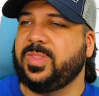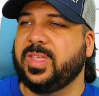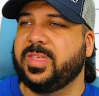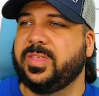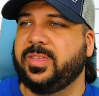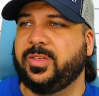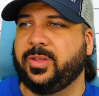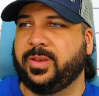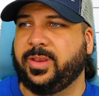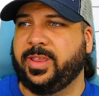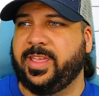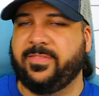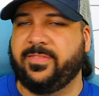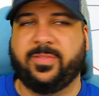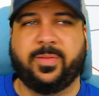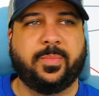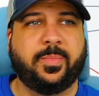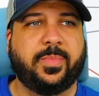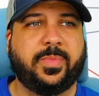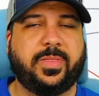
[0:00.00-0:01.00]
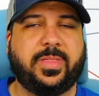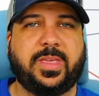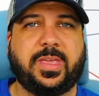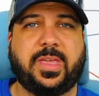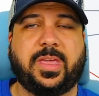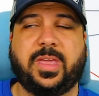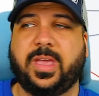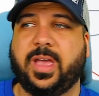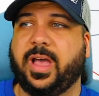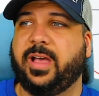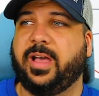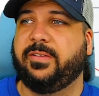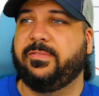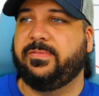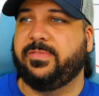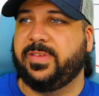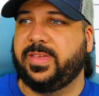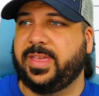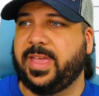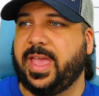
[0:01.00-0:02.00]
You can give them the
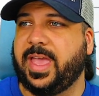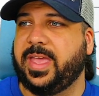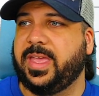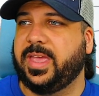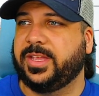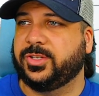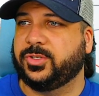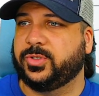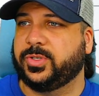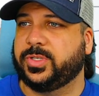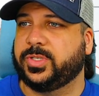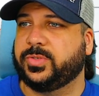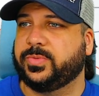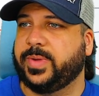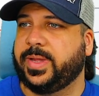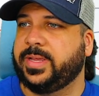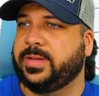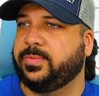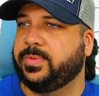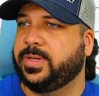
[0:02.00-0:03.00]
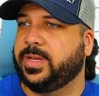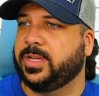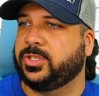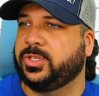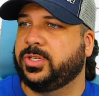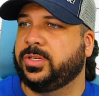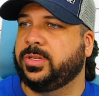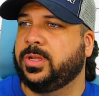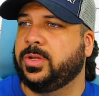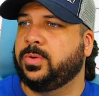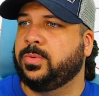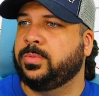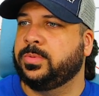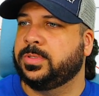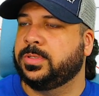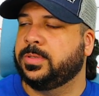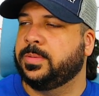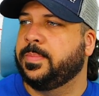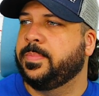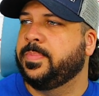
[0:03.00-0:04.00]
VA interest rate reduction
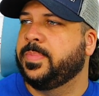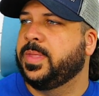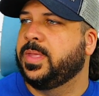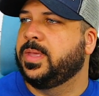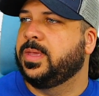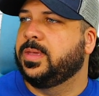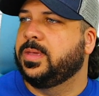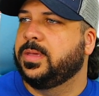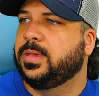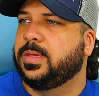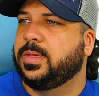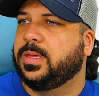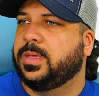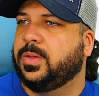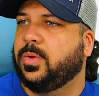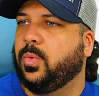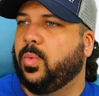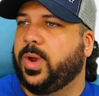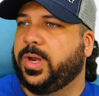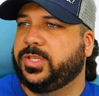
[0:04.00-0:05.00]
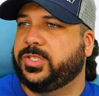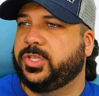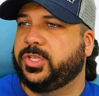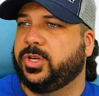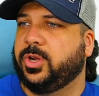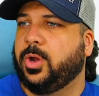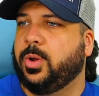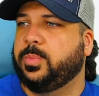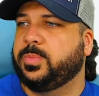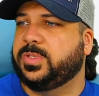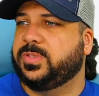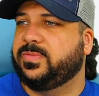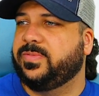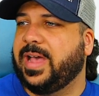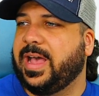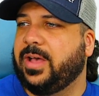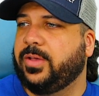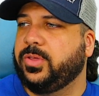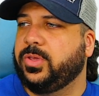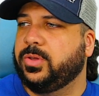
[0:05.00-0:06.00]
loans. What is your home's
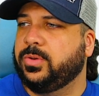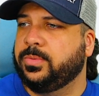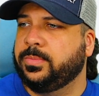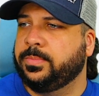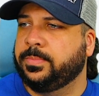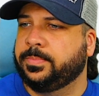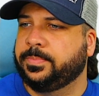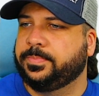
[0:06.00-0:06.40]
value?